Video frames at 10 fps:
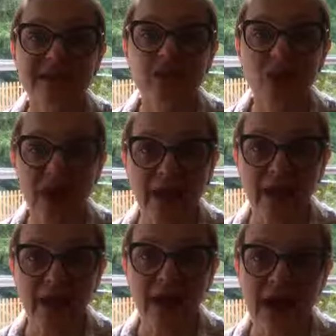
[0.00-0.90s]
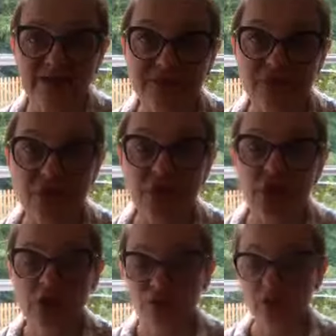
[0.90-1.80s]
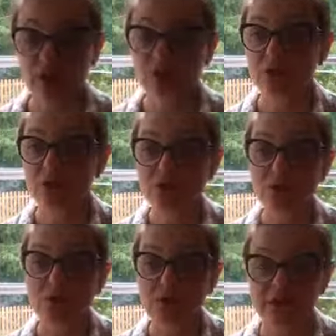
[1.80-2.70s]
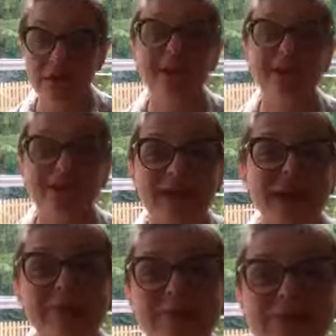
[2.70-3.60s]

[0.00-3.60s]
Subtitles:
way, after, you can look, you can